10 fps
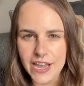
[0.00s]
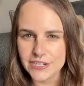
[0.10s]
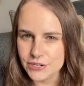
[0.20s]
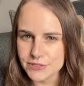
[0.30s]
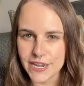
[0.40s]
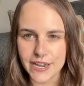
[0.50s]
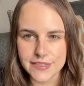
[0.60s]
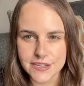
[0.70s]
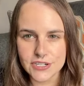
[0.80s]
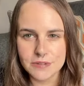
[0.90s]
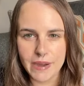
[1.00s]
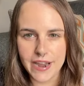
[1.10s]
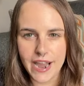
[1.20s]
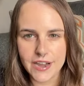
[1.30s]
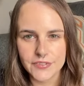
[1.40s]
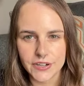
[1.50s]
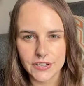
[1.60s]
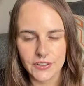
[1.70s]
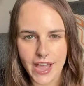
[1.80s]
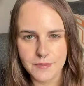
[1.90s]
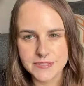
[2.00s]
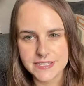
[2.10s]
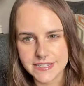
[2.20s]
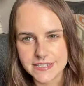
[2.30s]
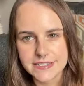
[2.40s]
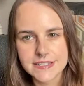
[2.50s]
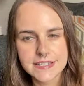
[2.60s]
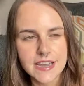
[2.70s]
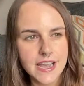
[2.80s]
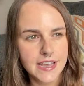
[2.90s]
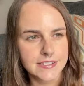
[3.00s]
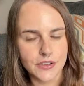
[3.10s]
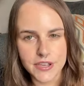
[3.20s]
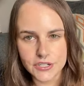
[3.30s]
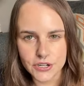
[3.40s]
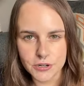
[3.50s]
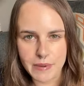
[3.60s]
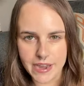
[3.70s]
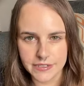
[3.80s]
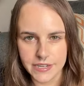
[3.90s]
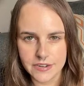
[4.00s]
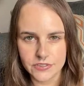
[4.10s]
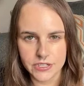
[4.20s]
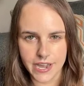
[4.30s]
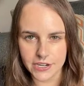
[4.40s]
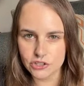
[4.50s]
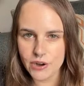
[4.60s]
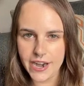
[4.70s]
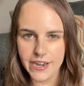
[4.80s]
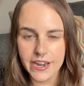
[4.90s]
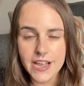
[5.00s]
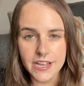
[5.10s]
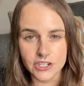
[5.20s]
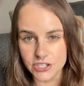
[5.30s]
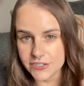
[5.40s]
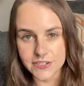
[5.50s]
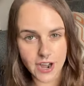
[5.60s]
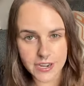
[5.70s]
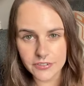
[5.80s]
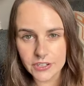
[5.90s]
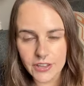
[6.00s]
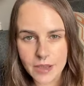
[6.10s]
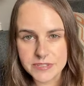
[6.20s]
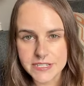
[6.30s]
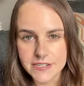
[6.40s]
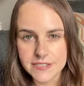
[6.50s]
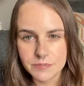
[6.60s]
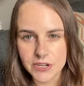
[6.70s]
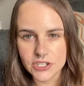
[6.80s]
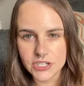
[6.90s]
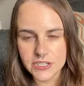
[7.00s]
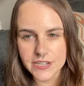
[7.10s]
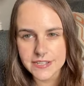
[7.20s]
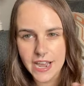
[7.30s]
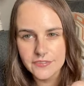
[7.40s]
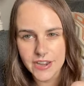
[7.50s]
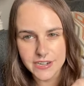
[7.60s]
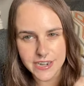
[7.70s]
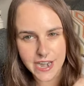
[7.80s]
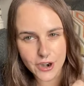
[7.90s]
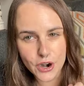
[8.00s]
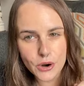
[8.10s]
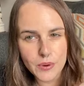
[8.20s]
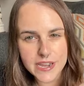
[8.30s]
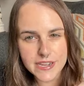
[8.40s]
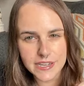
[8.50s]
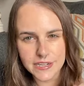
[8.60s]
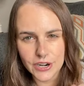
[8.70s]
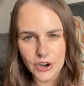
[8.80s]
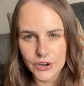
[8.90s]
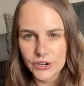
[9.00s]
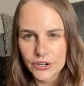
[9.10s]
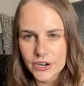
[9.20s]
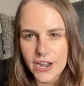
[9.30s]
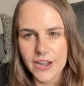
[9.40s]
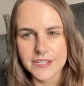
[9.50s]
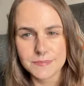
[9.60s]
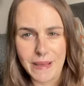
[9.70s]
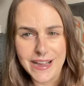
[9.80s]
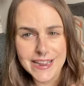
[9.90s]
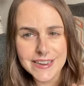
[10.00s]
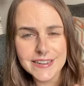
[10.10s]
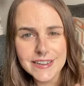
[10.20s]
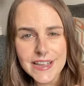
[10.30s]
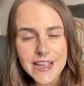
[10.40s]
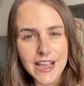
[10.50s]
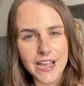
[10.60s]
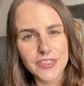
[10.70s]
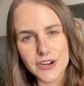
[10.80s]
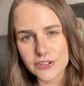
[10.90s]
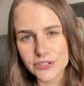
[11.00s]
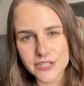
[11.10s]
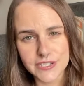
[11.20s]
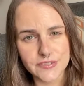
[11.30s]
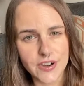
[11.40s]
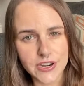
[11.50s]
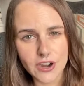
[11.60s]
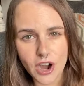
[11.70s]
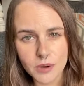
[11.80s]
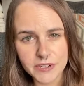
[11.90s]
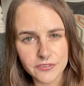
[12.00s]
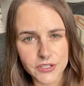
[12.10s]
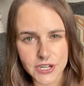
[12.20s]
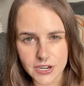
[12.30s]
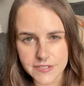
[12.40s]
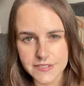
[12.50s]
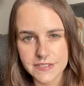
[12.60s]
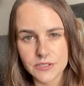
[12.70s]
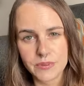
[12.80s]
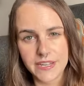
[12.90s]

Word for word: And she was like, I think she might have a collapsed disc. So they took her back and gave her an x ray. She does not have a collapsed disc, but she does have a narrowing in her uh, spine. The doctor said it's very common for dachshunds when